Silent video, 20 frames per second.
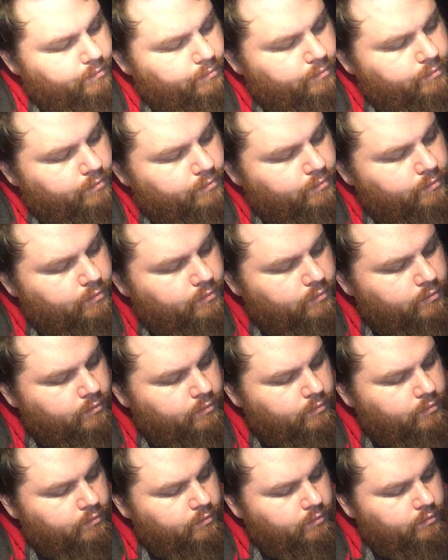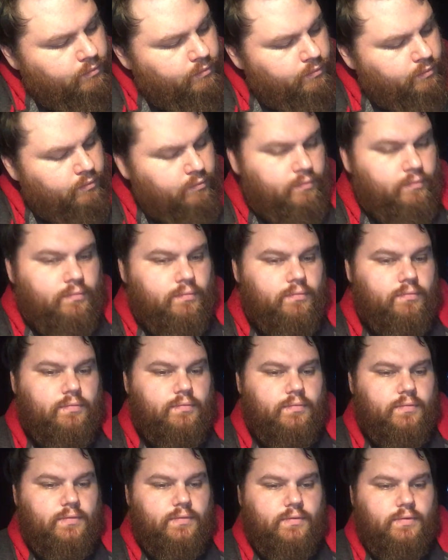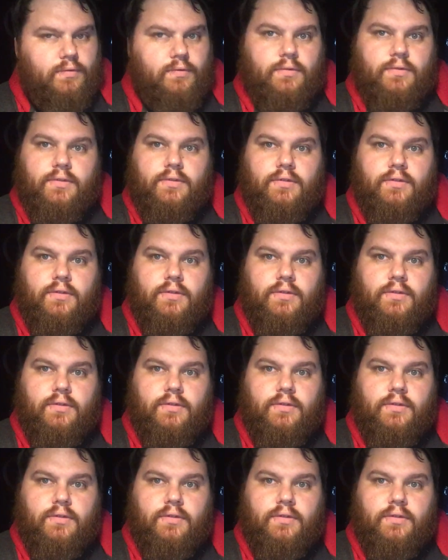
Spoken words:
Nothing is said.